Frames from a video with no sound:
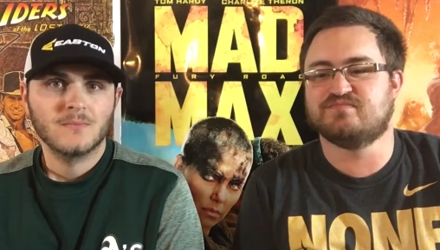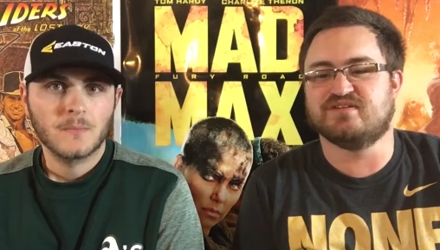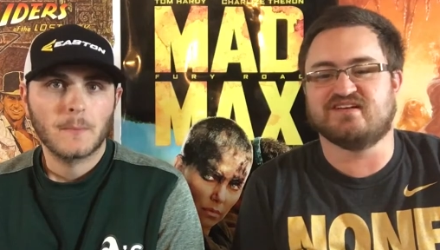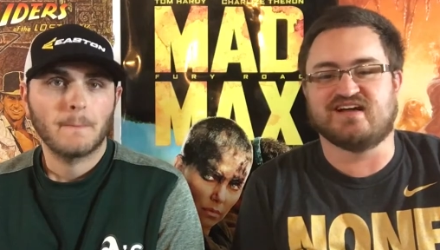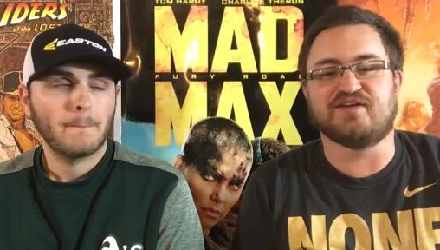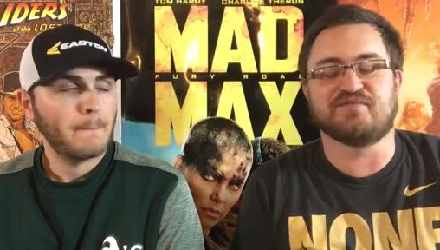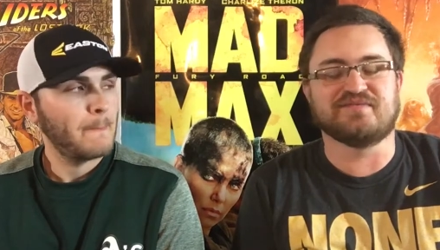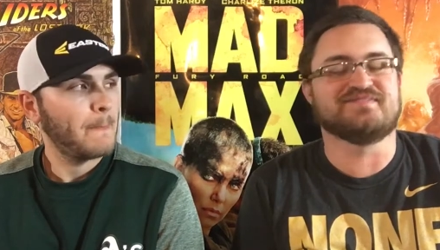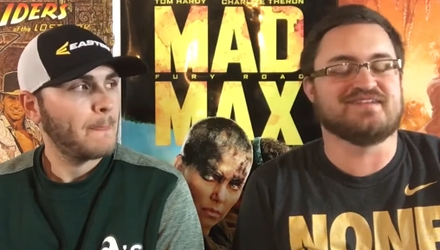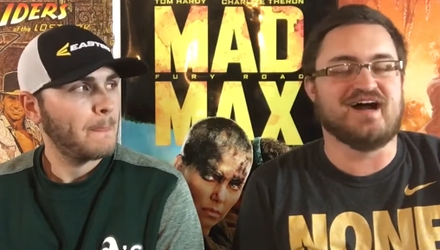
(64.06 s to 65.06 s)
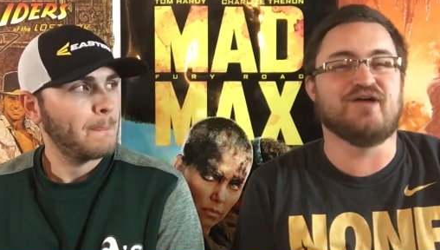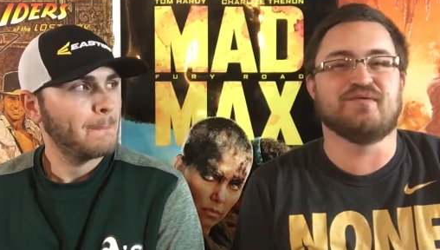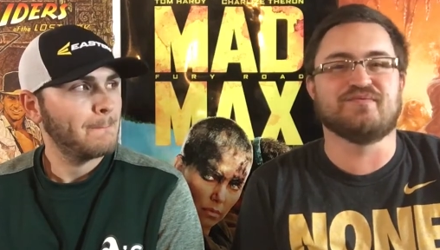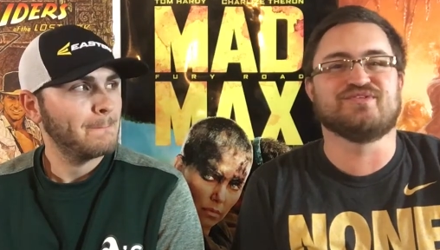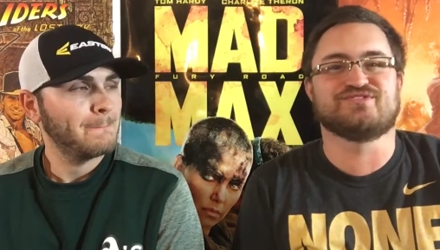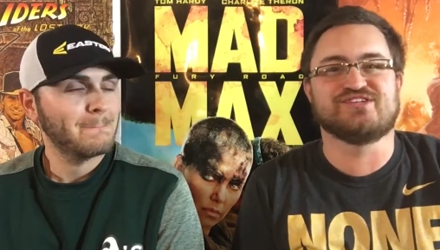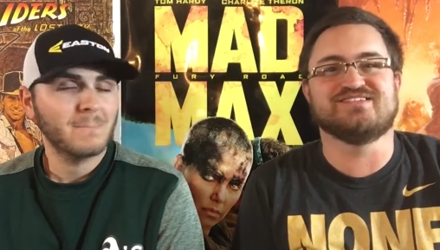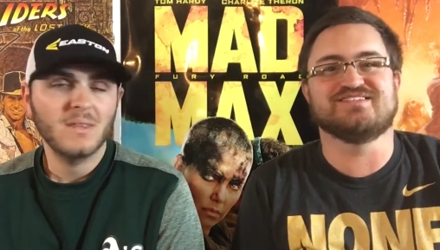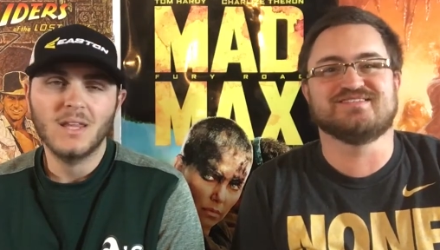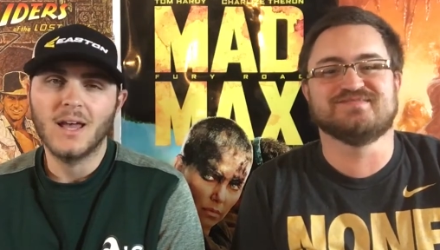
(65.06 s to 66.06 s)
Speaker 1: but I I remember the
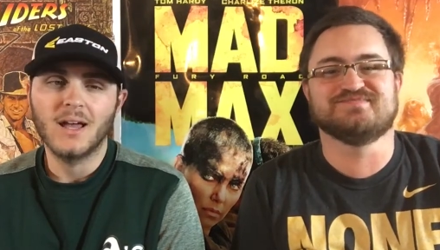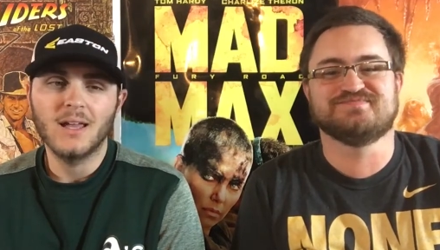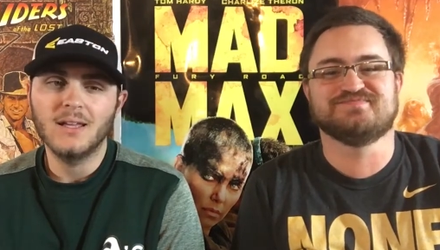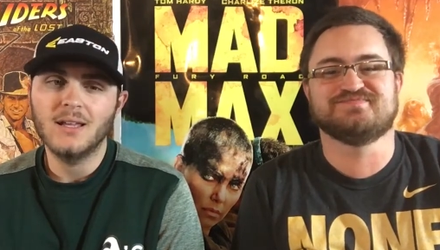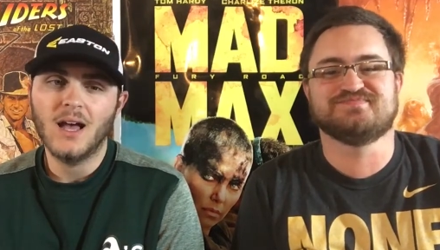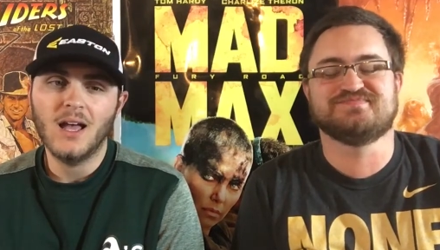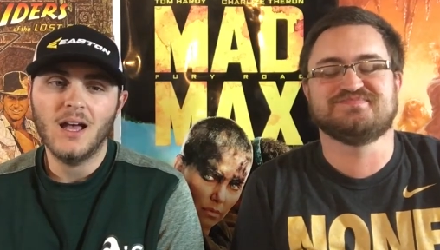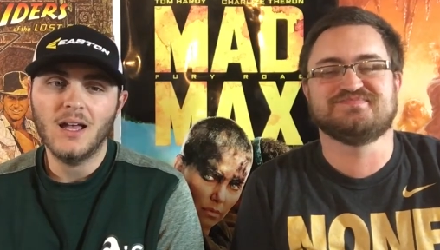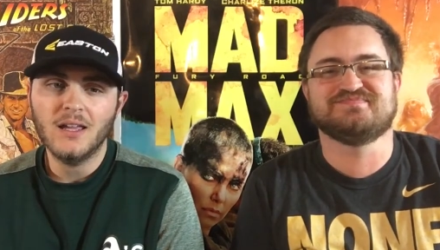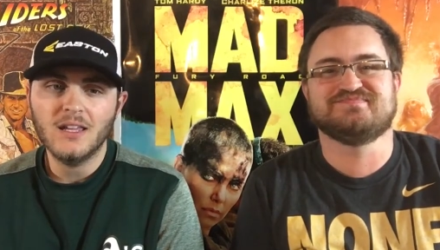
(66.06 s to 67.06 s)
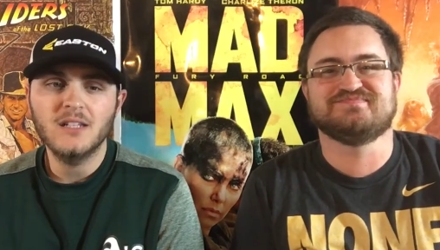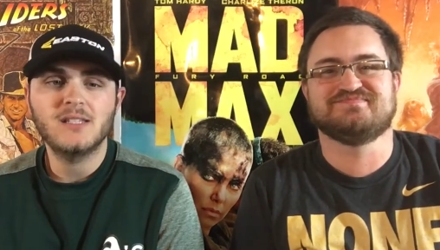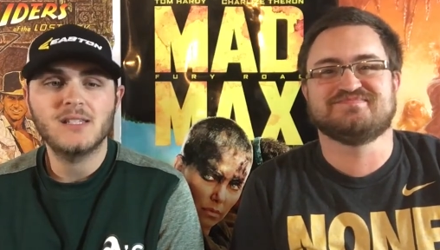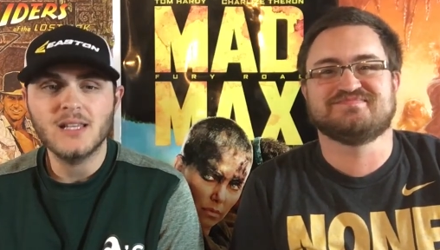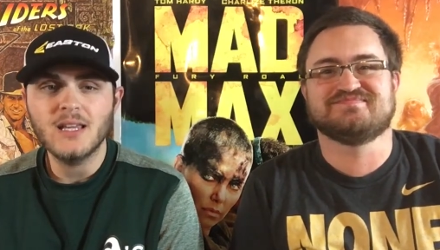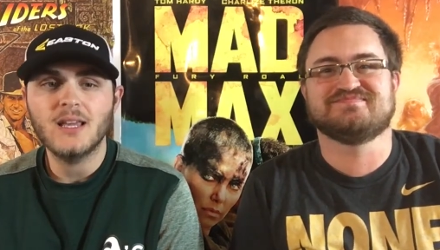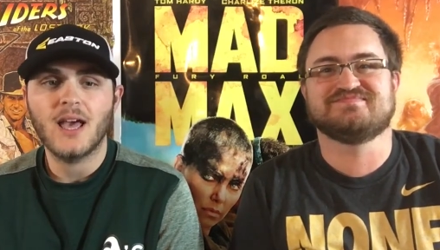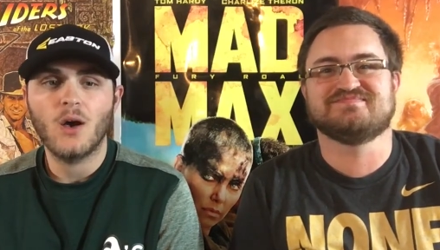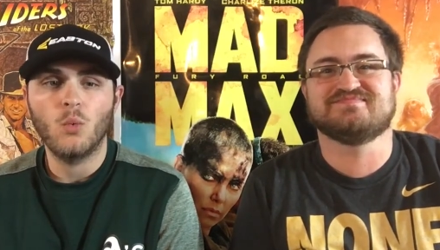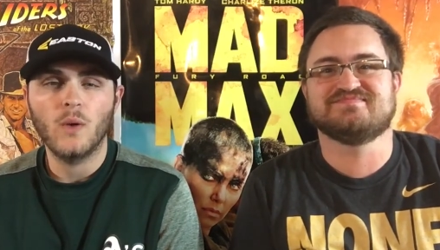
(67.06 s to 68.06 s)
trailer.
Speaker 2: Yeah, it, I I can see
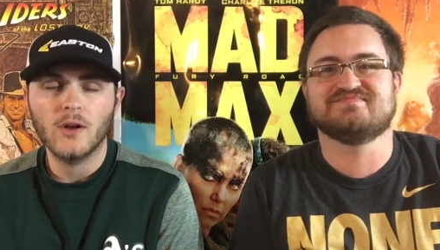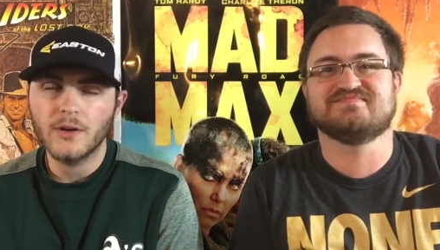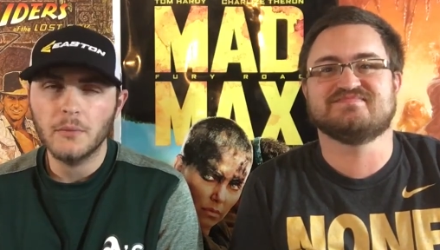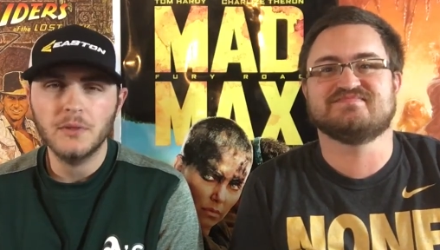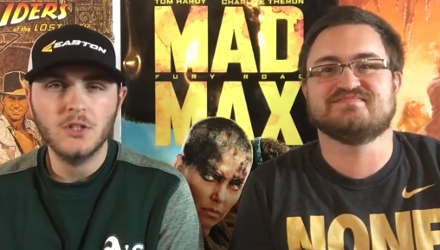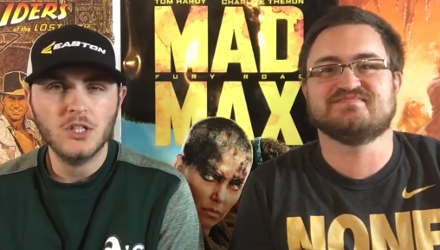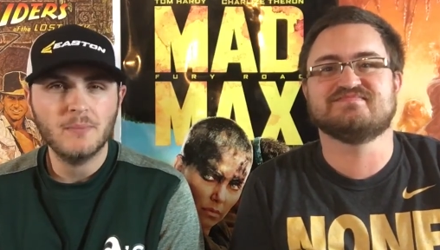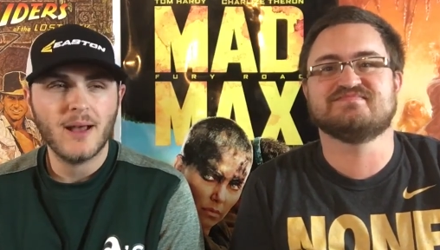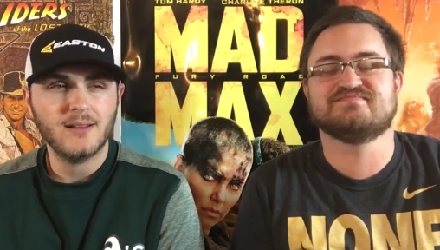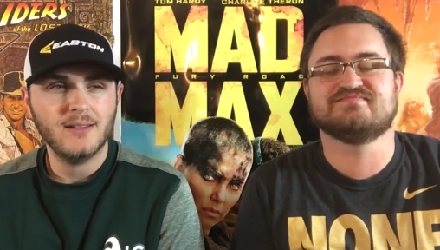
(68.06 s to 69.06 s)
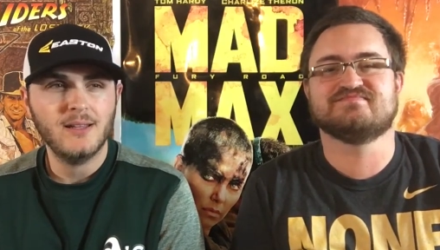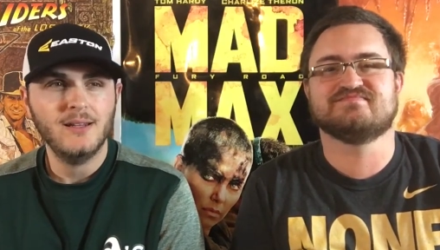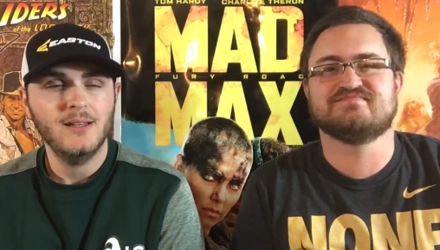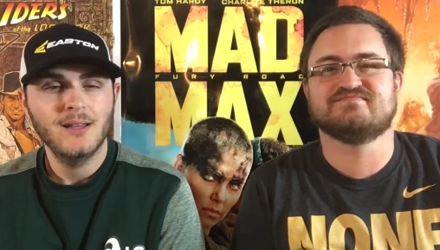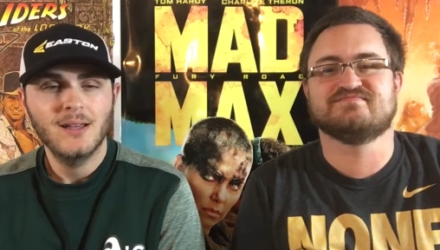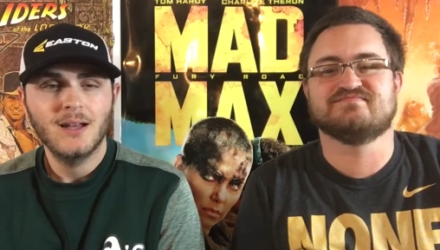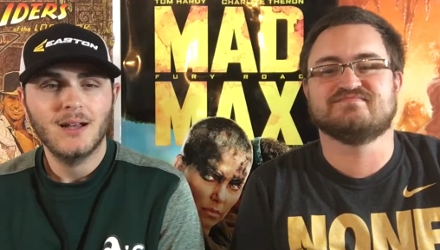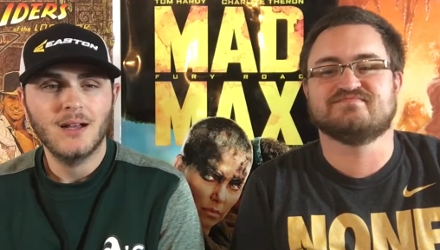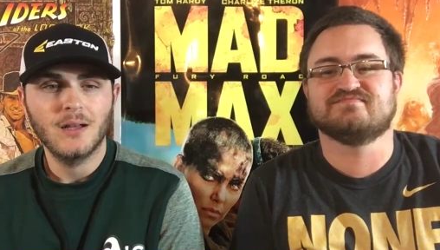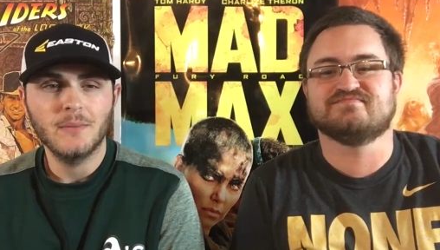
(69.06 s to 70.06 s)
how weird it would look back then.
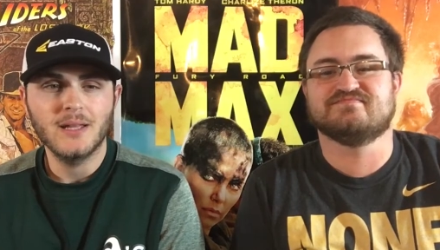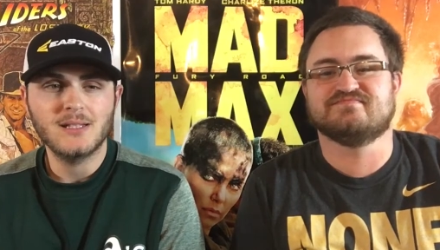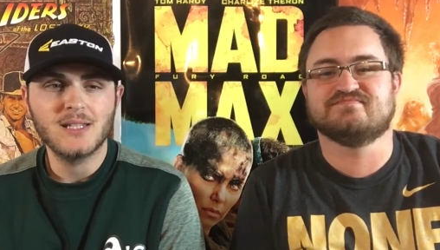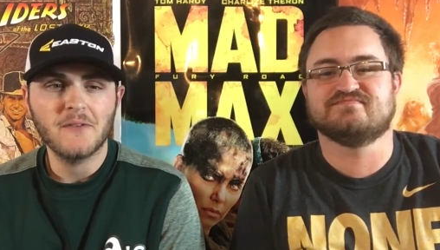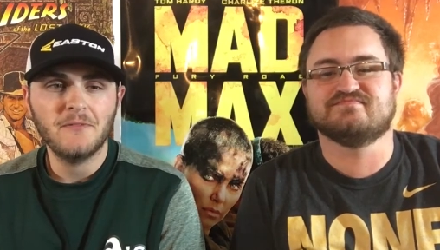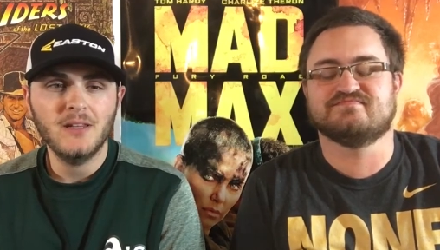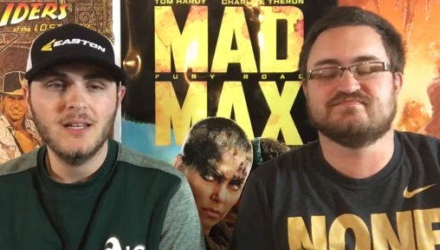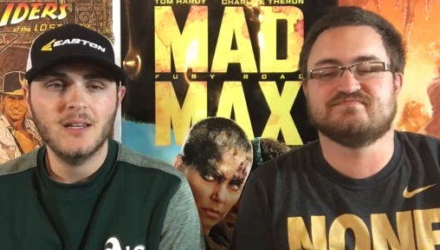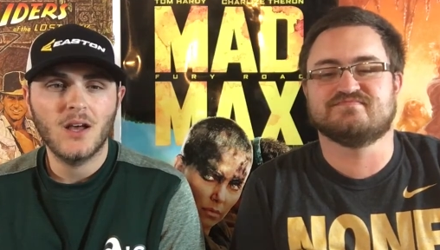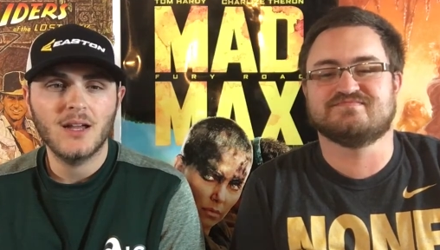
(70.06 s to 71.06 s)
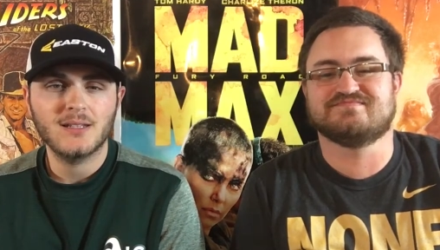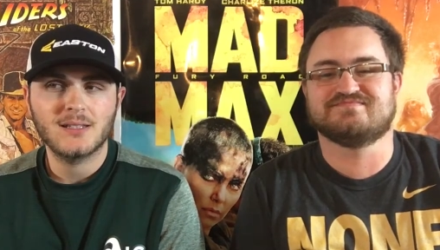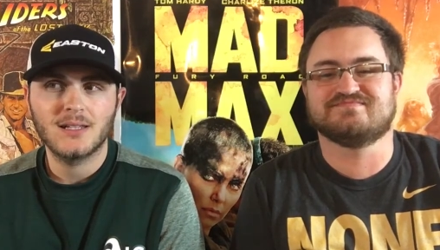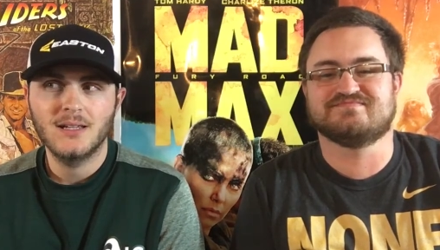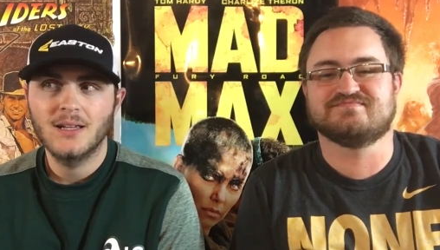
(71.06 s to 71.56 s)
Um, it's definitely not